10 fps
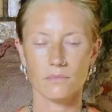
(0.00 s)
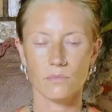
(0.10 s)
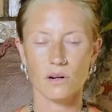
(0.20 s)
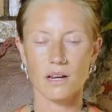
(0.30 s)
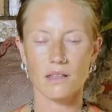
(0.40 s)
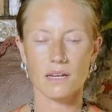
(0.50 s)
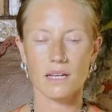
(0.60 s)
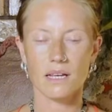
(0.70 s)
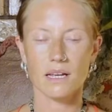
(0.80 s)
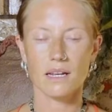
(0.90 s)
Breathing
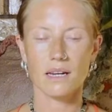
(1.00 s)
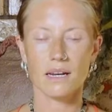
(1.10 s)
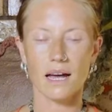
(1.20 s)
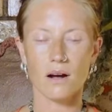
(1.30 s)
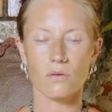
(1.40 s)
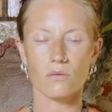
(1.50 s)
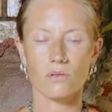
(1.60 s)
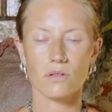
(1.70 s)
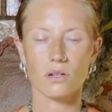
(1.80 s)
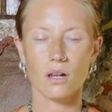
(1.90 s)
in and
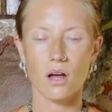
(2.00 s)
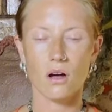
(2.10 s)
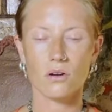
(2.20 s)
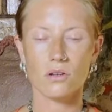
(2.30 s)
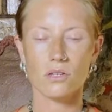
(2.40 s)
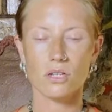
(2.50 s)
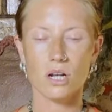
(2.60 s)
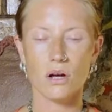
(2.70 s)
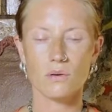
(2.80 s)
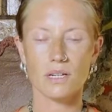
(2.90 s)
out, long,
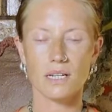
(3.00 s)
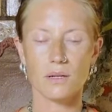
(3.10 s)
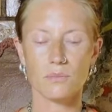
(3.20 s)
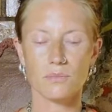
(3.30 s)
slow, deep.